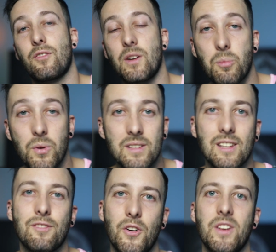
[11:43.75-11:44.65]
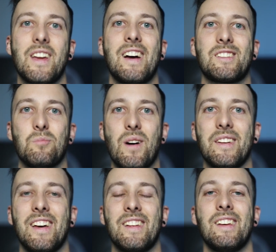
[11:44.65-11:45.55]
free preset for you guys
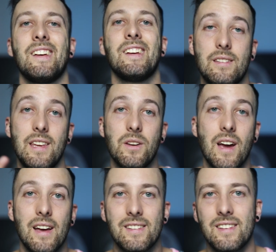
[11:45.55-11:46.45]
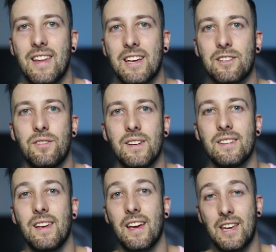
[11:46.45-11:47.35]
about that. See you guys in the next
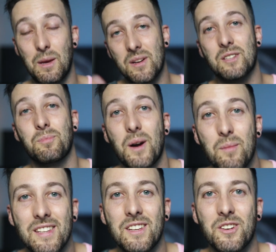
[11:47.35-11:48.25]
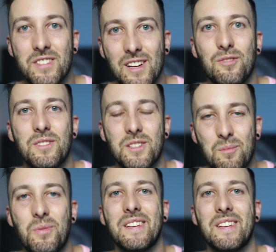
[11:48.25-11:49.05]
vid, and keep experimenting yourself with some